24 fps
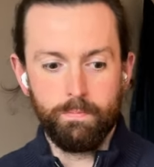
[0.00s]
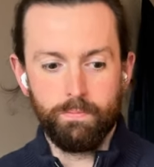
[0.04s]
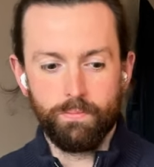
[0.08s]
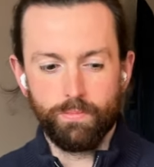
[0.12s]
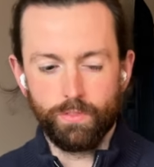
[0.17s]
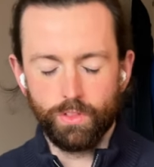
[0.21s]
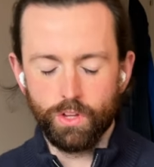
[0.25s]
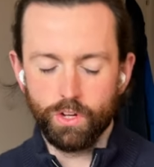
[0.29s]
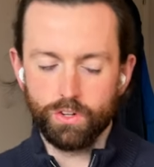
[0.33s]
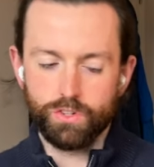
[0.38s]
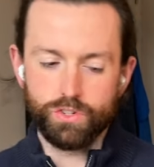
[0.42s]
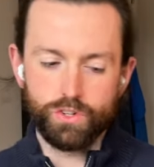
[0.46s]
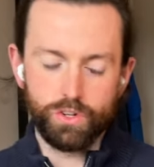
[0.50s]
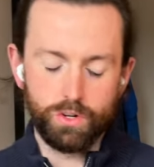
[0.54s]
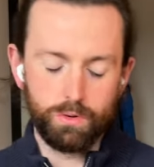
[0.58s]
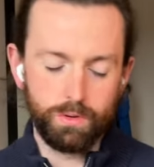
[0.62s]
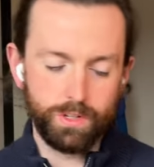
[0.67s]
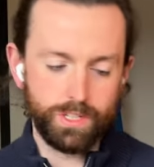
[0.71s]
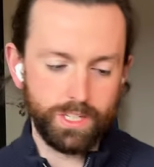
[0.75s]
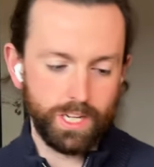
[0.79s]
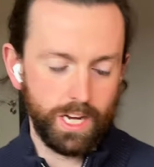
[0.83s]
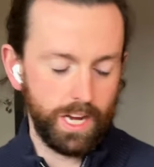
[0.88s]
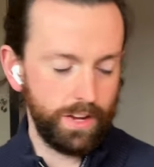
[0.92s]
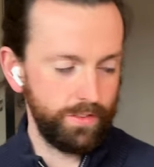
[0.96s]
Not sure what
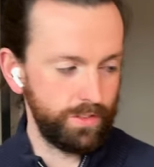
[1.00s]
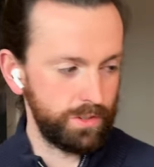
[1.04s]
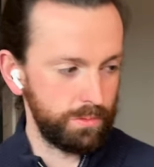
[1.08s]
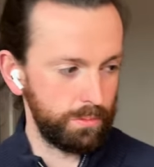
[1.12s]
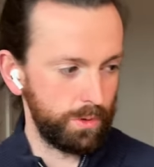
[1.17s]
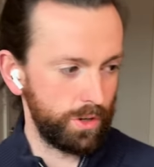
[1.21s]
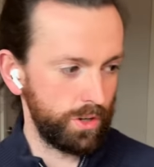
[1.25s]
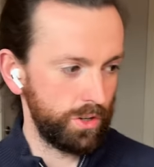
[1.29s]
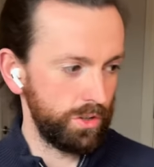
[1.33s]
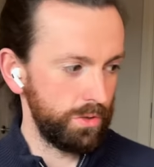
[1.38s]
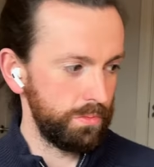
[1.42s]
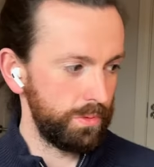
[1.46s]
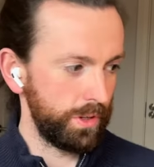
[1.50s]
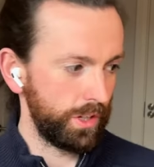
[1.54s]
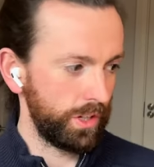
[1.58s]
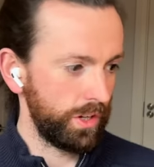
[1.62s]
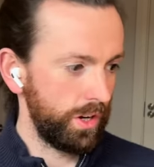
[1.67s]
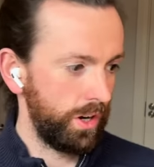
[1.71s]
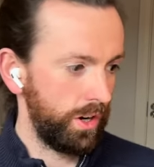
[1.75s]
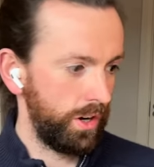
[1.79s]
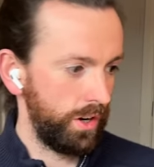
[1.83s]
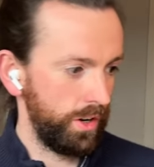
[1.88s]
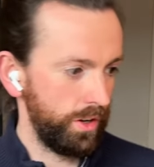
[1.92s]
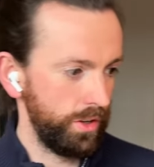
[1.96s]
time tomorrow,
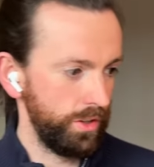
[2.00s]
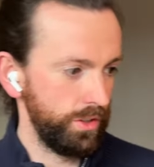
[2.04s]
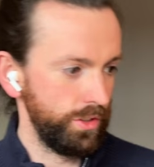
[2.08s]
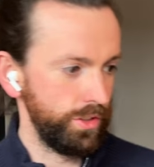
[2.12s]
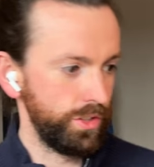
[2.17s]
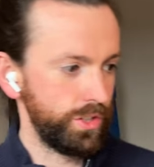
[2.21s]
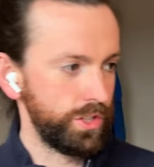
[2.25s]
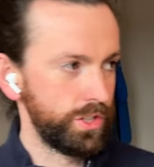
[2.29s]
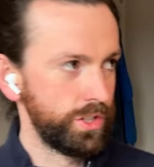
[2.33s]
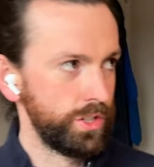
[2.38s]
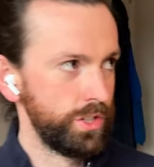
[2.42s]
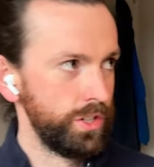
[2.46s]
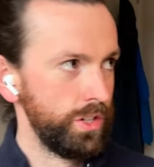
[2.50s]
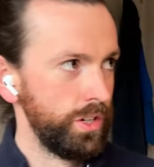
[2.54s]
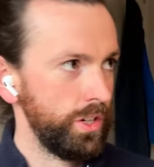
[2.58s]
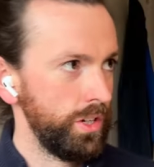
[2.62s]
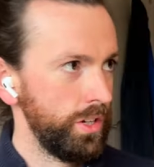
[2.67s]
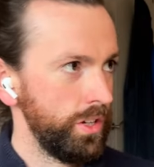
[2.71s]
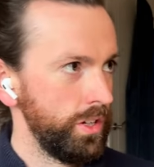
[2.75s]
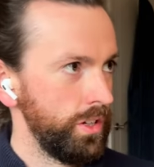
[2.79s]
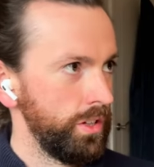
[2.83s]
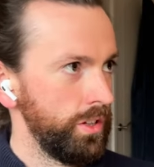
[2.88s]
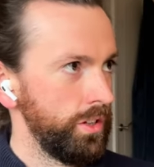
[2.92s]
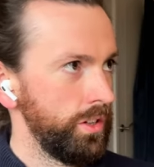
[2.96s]
because
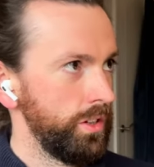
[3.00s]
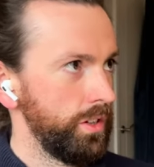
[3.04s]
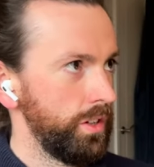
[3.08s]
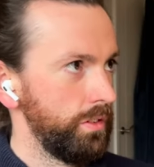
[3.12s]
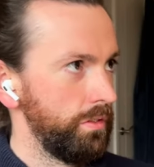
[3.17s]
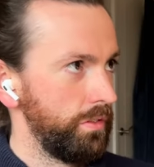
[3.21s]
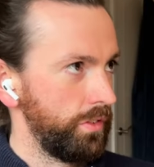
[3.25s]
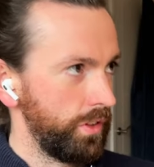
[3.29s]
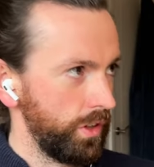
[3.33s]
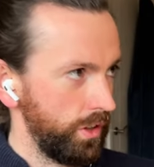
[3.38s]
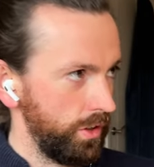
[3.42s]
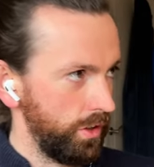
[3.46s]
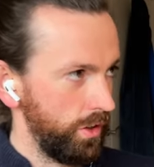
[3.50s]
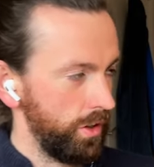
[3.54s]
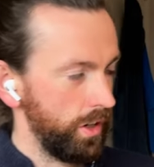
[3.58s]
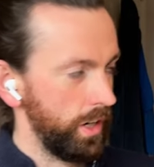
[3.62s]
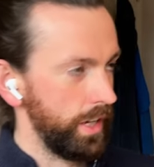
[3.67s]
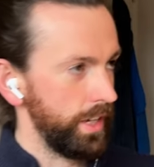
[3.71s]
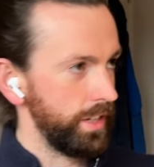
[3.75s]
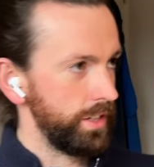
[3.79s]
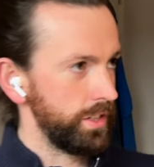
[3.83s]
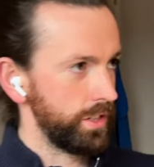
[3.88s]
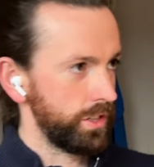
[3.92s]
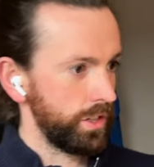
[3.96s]
we've got an
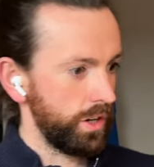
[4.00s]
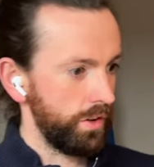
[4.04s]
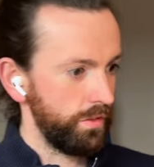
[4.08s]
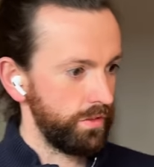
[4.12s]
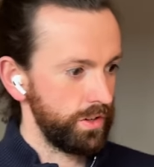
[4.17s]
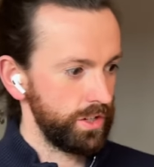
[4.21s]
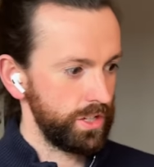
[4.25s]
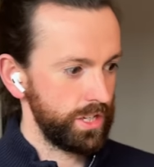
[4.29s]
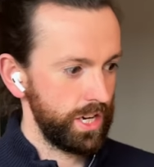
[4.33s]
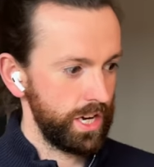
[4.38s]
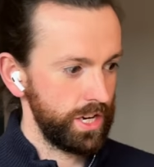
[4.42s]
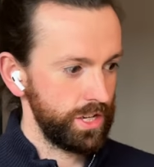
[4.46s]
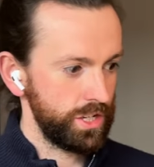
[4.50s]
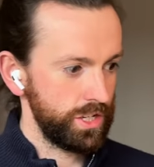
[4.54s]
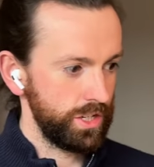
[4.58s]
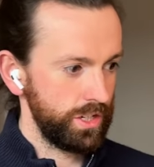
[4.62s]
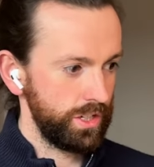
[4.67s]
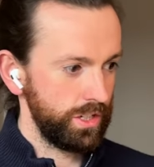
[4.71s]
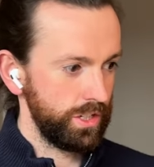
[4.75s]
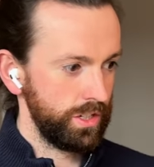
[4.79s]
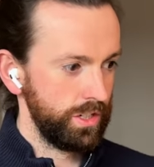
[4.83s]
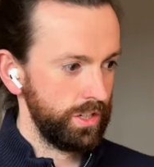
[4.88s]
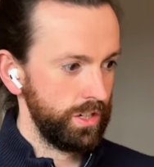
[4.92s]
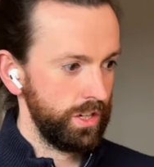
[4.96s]
early discovery
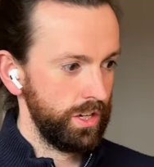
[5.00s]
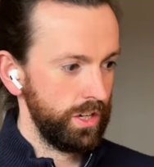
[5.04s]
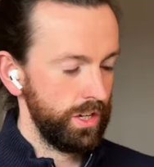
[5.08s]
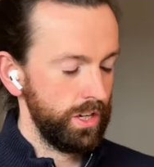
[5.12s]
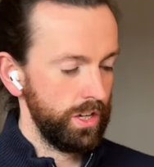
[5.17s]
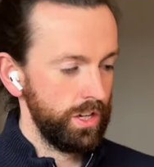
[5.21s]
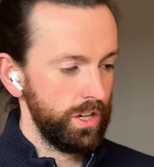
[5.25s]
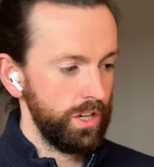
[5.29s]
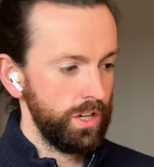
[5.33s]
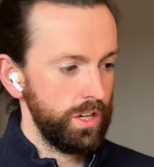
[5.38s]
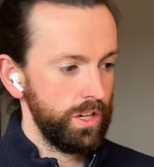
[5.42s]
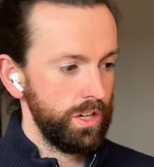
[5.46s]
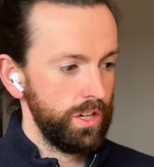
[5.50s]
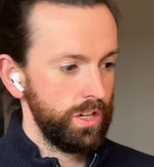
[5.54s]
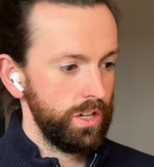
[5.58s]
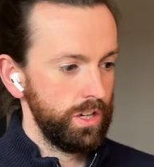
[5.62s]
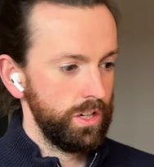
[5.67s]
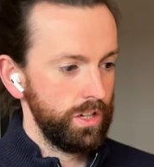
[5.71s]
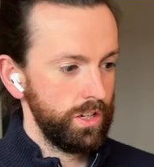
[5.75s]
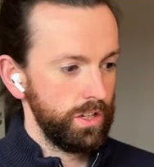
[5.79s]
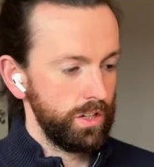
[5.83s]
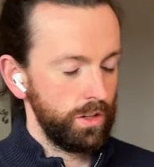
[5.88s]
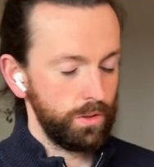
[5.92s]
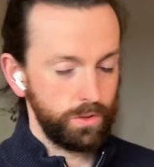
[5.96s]
session
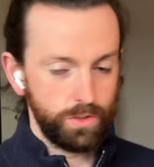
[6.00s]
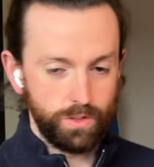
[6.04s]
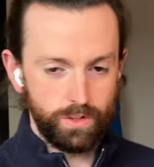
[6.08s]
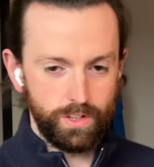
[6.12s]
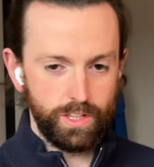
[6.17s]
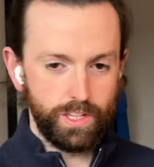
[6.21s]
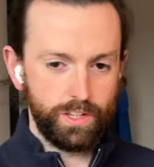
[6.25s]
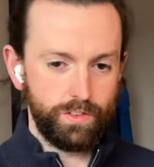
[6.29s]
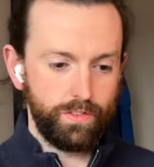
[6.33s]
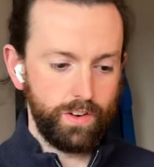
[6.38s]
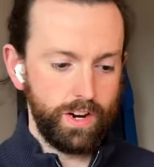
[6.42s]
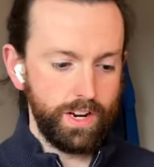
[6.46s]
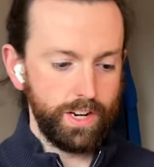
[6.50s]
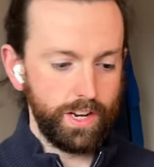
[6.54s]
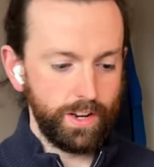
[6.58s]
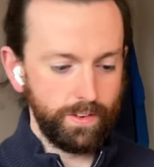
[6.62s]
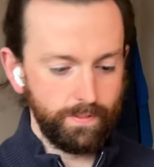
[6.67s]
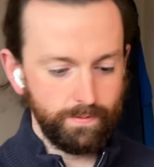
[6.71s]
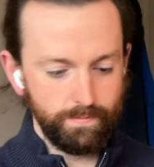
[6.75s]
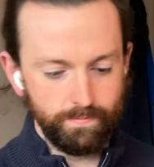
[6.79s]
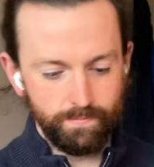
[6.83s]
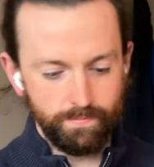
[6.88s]
Oh, sorry, that's Friday.